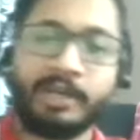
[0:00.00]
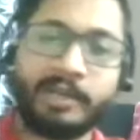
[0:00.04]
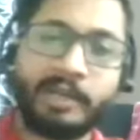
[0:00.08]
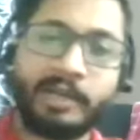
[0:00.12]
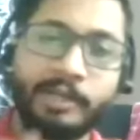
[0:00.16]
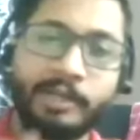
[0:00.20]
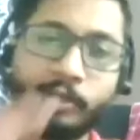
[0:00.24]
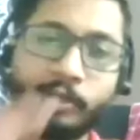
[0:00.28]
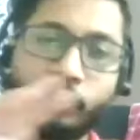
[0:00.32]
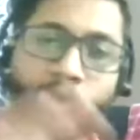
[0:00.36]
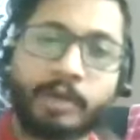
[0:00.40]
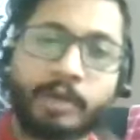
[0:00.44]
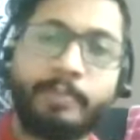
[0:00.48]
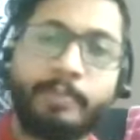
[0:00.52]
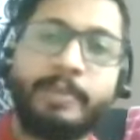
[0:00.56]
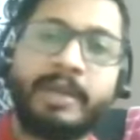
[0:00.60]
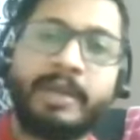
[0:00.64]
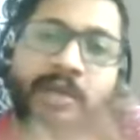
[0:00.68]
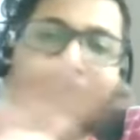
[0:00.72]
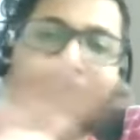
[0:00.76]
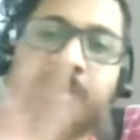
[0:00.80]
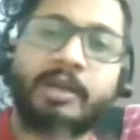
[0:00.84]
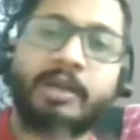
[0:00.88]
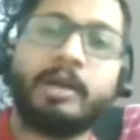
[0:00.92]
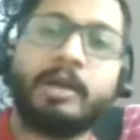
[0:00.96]
you are
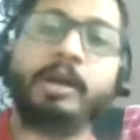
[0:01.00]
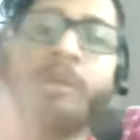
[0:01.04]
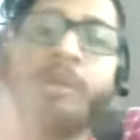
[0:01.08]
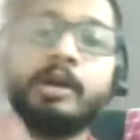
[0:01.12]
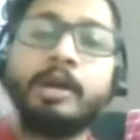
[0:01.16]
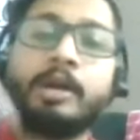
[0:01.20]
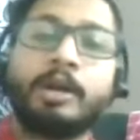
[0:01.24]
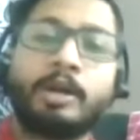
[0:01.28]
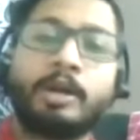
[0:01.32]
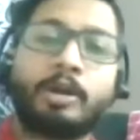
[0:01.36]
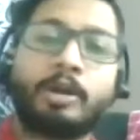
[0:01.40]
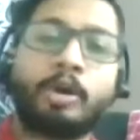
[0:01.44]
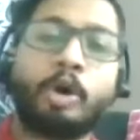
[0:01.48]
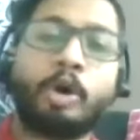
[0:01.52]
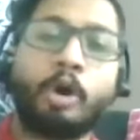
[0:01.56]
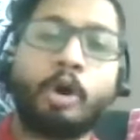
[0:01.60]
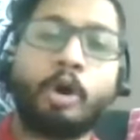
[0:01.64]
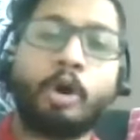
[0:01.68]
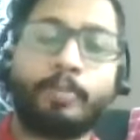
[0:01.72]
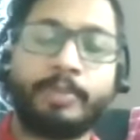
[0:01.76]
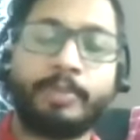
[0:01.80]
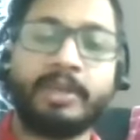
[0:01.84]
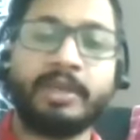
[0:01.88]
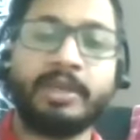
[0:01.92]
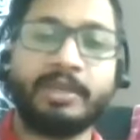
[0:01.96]
making a
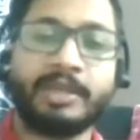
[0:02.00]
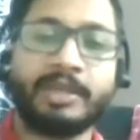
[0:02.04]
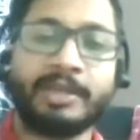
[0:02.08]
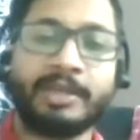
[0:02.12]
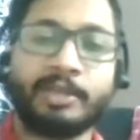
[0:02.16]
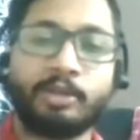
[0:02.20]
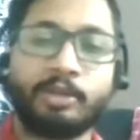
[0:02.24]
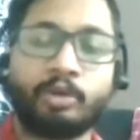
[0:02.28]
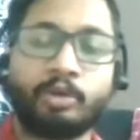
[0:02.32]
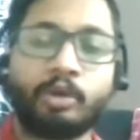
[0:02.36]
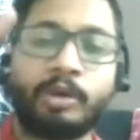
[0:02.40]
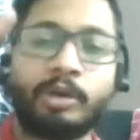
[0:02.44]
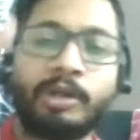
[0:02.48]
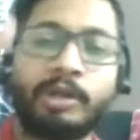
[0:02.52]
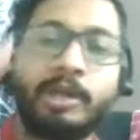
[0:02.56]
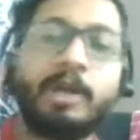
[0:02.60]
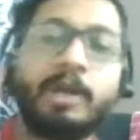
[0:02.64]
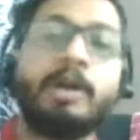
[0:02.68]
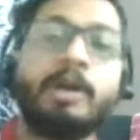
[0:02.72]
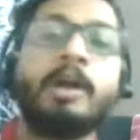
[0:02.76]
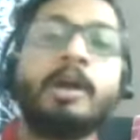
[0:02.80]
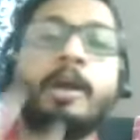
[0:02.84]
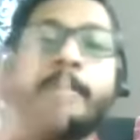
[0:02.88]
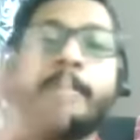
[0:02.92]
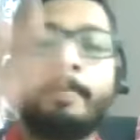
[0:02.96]
copy. That is called a
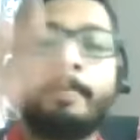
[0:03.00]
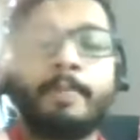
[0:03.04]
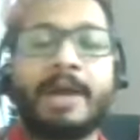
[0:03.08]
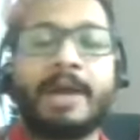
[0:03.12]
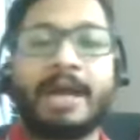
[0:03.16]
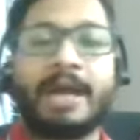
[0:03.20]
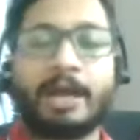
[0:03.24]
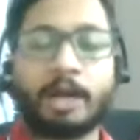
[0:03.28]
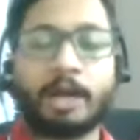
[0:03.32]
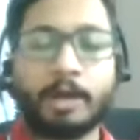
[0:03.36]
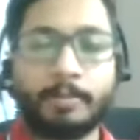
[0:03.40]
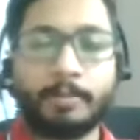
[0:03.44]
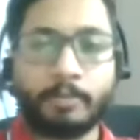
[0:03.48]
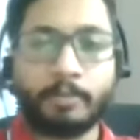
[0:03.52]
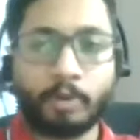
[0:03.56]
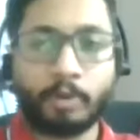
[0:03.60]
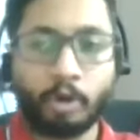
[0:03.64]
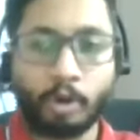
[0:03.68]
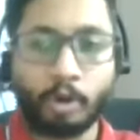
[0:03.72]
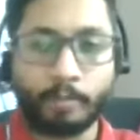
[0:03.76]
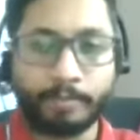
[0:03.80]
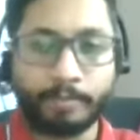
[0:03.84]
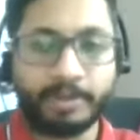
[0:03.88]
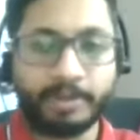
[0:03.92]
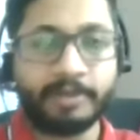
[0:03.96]
backup
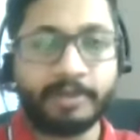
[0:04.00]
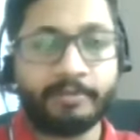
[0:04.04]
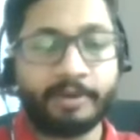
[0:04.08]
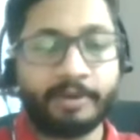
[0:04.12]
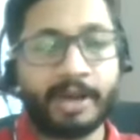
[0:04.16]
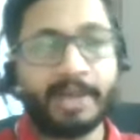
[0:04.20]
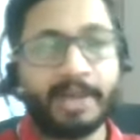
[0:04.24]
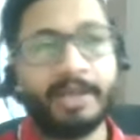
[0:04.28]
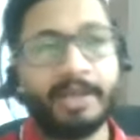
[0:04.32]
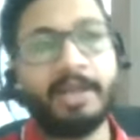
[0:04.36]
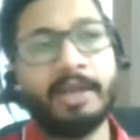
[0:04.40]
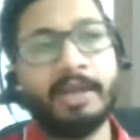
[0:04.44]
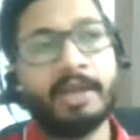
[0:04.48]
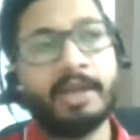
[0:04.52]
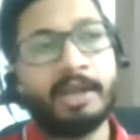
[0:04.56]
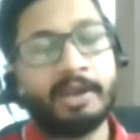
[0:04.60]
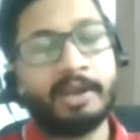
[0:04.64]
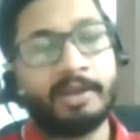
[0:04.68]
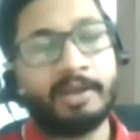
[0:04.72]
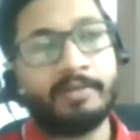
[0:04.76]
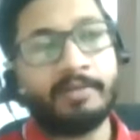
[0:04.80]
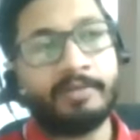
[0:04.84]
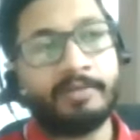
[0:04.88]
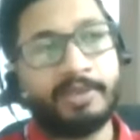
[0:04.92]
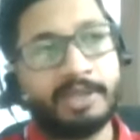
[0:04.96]
copy. Why?
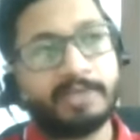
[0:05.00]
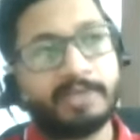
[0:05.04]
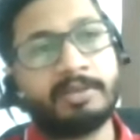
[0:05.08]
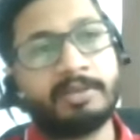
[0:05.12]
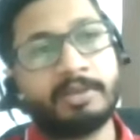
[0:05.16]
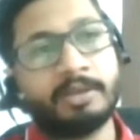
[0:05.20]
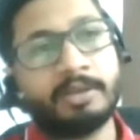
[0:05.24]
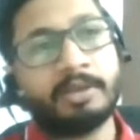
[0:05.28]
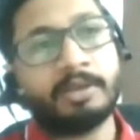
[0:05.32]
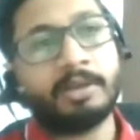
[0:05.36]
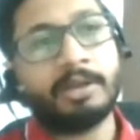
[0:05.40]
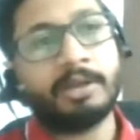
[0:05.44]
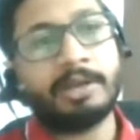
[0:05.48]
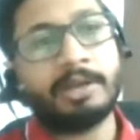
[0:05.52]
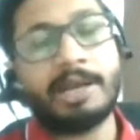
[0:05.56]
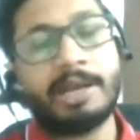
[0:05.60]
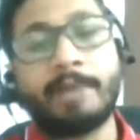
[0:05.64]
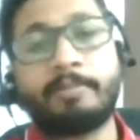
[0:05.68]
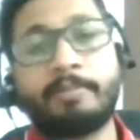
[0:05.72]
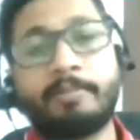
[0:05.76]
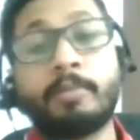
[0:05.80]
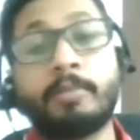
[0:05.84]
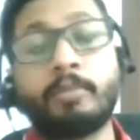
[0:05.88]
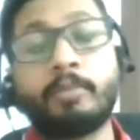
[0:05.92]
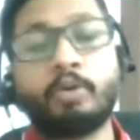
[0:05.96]
If this
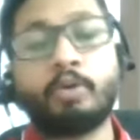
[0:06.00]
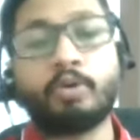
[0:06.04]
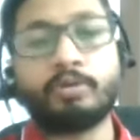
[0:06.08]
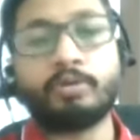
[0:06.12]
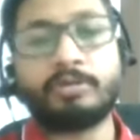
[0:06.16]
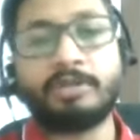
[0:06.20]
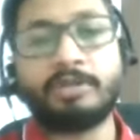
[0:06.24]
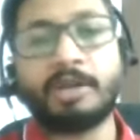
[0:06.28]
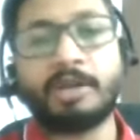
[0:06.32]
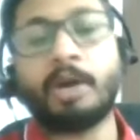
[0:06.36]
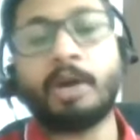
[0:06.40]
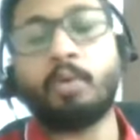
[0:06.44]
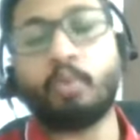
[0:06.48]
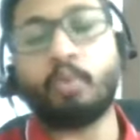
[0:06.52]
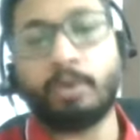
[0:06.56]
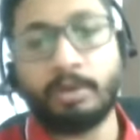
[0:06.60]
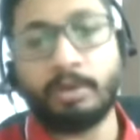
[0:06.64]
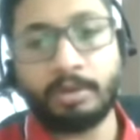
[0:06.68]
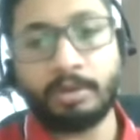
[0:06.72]
laptop goes down,